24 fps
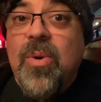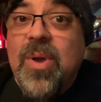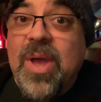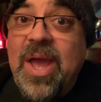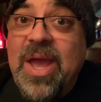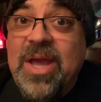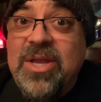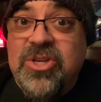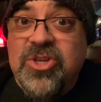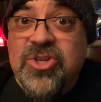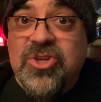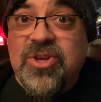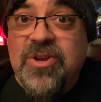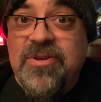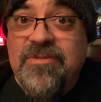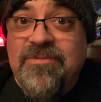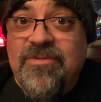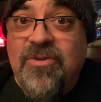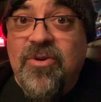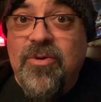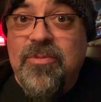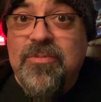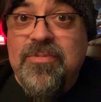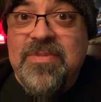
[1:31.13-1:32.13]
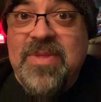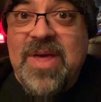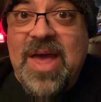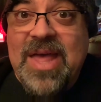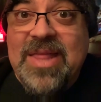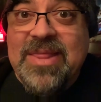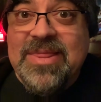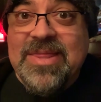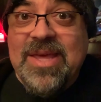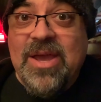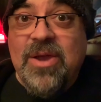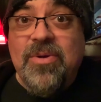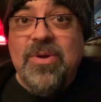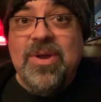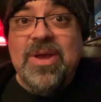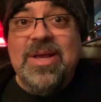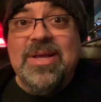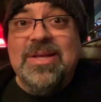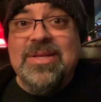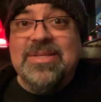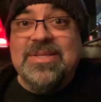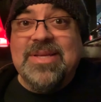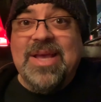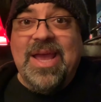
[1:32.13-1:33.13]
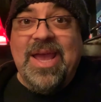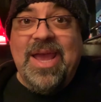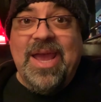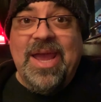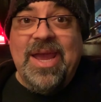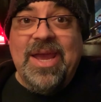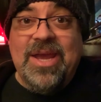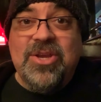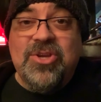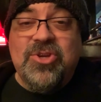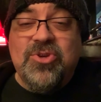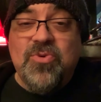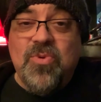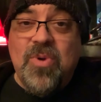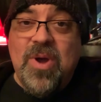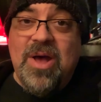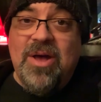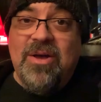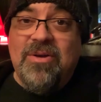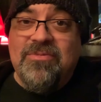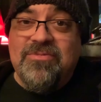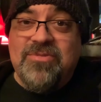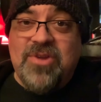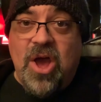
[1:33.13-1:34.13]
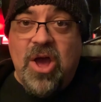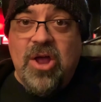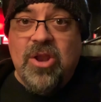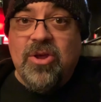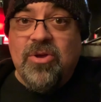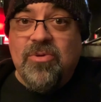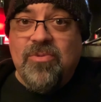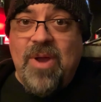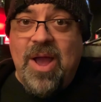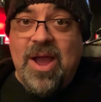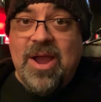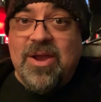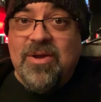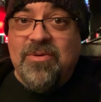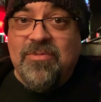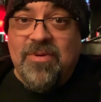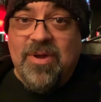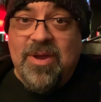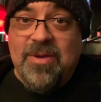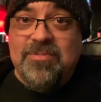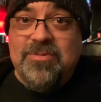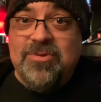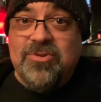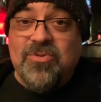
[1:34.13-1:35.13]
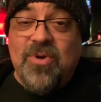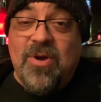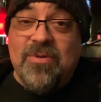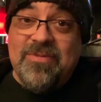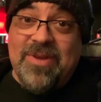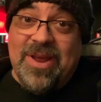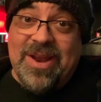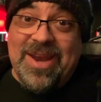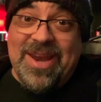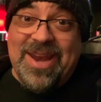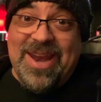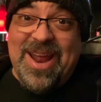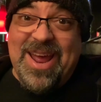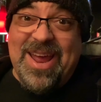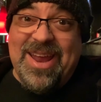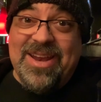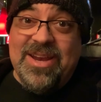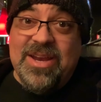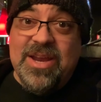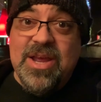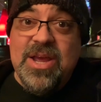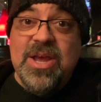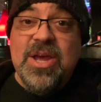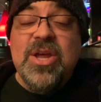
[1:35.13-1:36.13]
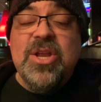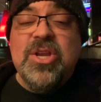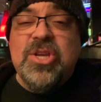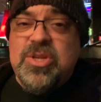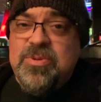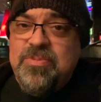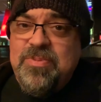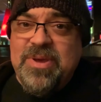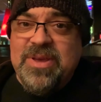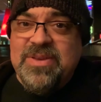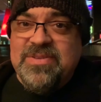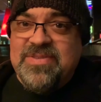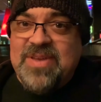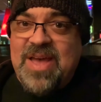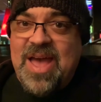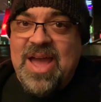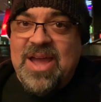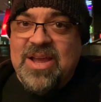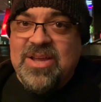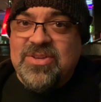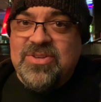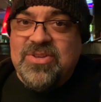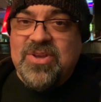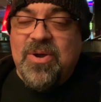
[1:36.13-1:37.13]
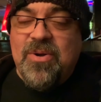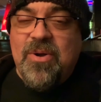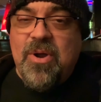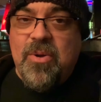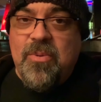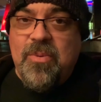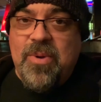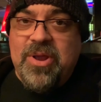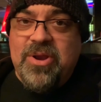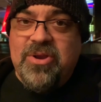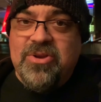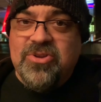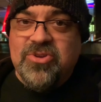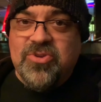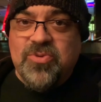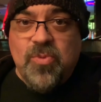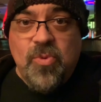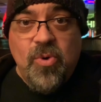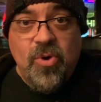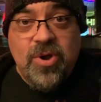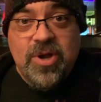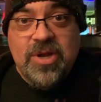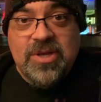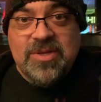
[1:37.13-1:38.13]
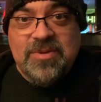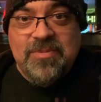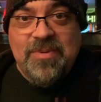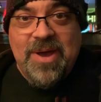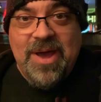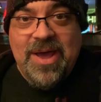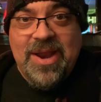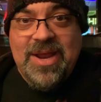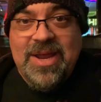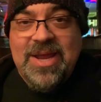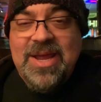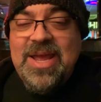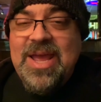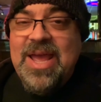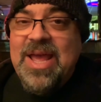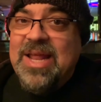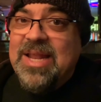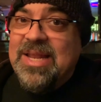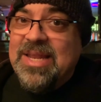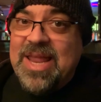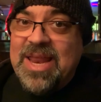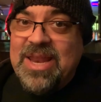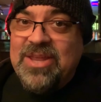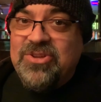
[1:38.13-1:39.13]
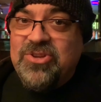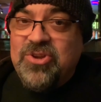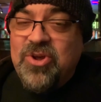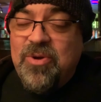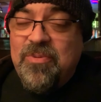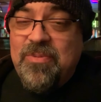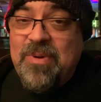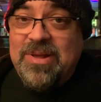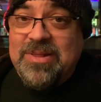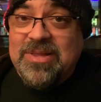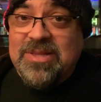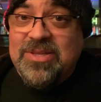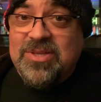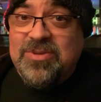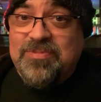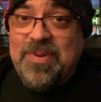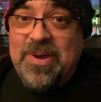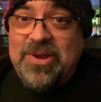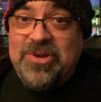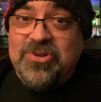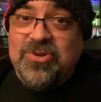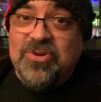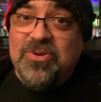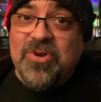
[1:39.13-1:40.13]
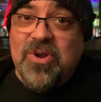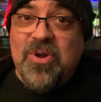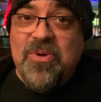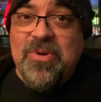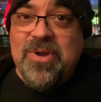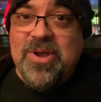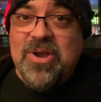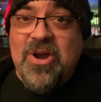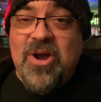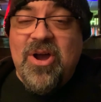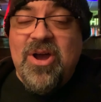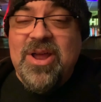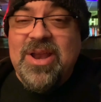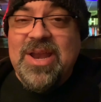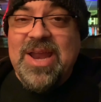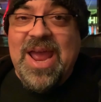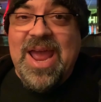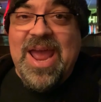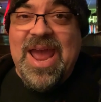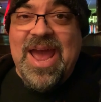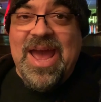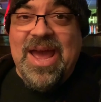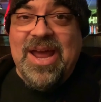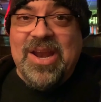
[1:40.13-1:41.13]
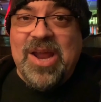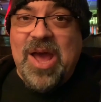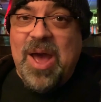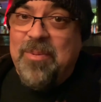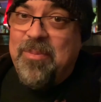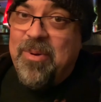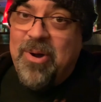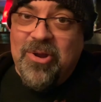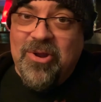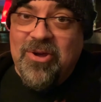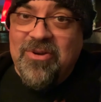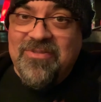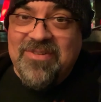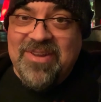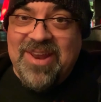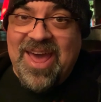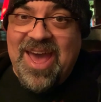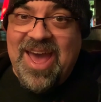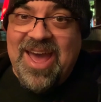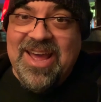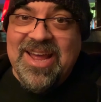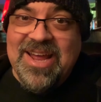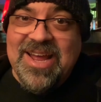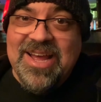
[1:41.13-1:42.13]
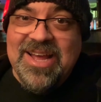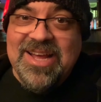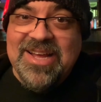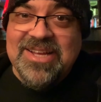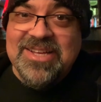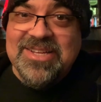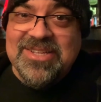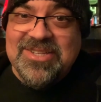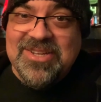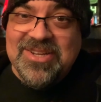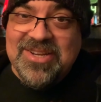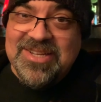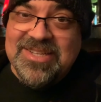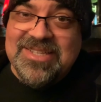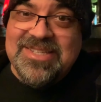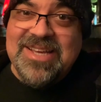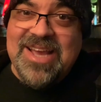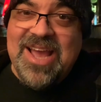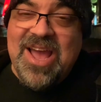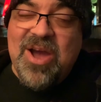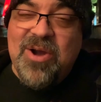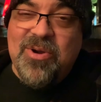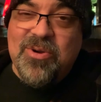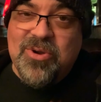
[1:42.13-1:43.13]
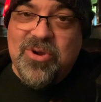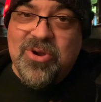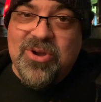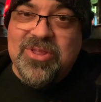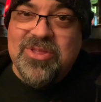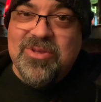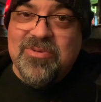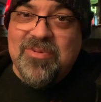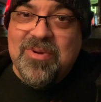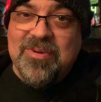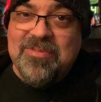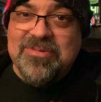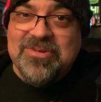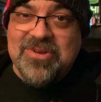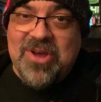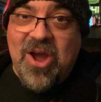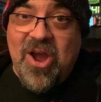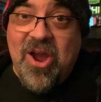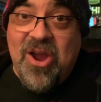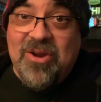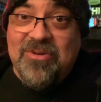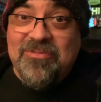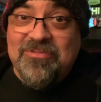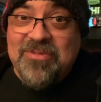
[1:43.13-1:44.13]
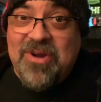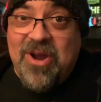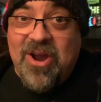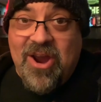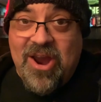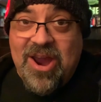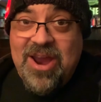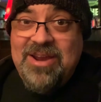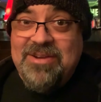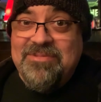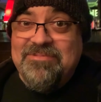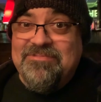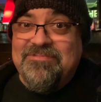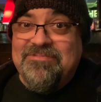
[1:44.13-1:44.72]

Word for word: Okay, I just confirmed that there is a $12 rack of ribs, $12.99 to be exact. So our waiter just warned us about it, let us know about the special going on, and I'm all over that. So let's see how good the ribs are, all right?